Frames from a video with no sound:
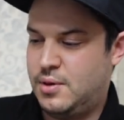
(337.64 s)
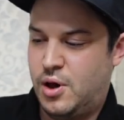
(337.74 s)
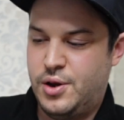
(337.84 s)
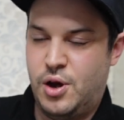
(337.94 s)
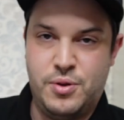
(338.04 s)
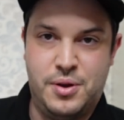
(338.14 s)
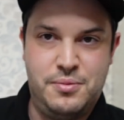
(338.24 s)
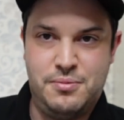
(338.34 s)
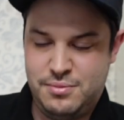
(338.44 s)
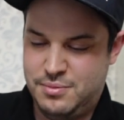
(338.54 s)
I know
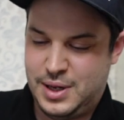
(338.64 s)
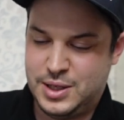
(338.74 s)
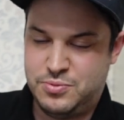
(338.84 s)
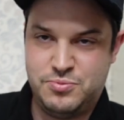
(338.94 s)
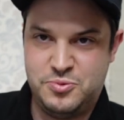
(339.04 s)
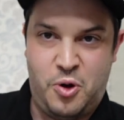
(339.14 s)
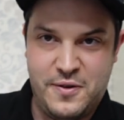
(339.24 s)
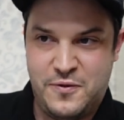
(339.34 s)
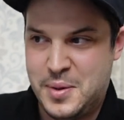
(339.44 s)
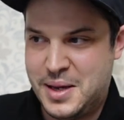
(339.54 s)
that that's
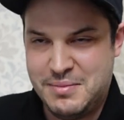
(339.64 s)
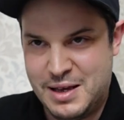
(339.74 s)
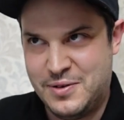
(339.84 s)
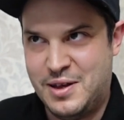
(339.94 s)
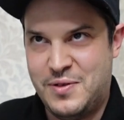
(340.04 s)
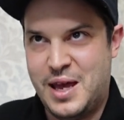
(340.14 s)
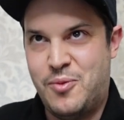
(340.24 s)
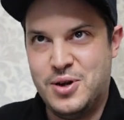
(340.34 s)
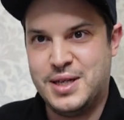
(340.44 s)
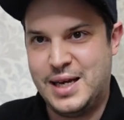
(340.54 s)
right for me, even if they
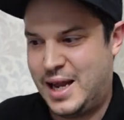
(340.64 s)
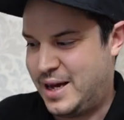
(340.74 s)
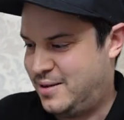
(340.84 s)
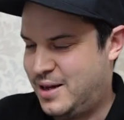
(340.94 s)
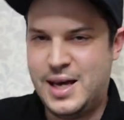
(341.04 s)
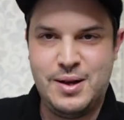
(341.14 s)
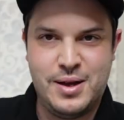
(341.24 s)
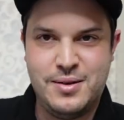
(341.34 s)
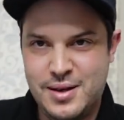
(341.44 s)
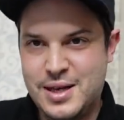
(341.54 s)
might say Laing.
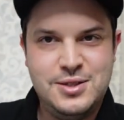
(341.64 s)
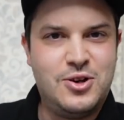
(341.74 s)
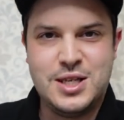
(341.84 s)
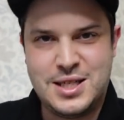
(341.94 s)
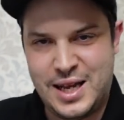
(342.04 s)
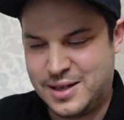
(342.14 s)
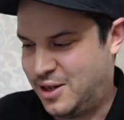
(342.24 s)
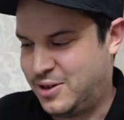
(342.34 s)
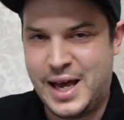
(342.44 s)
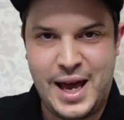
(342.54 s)
Anyway, Douglas Laing
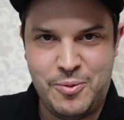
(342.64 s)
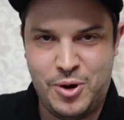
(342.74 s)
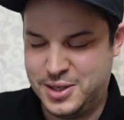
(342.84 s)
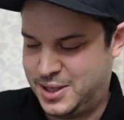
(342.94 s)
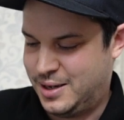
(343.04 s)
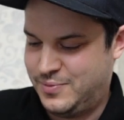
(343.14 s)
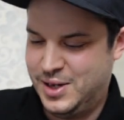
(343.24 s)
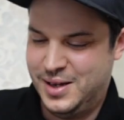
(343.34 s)
don't care what I say.